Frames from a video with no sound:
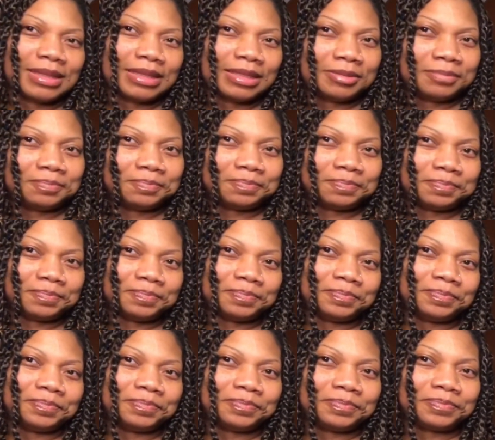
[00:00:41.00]

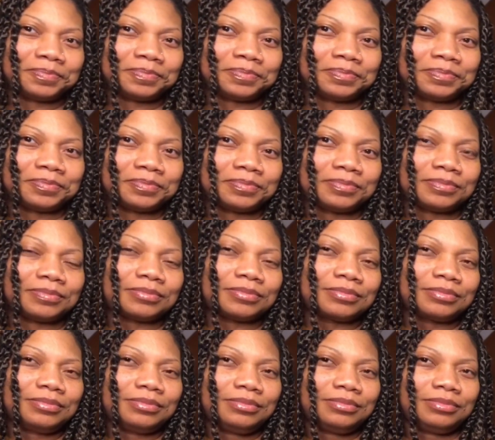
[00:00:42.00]

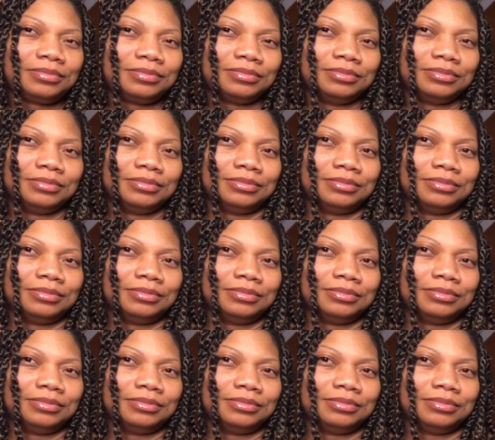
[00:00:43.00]
(not speaking)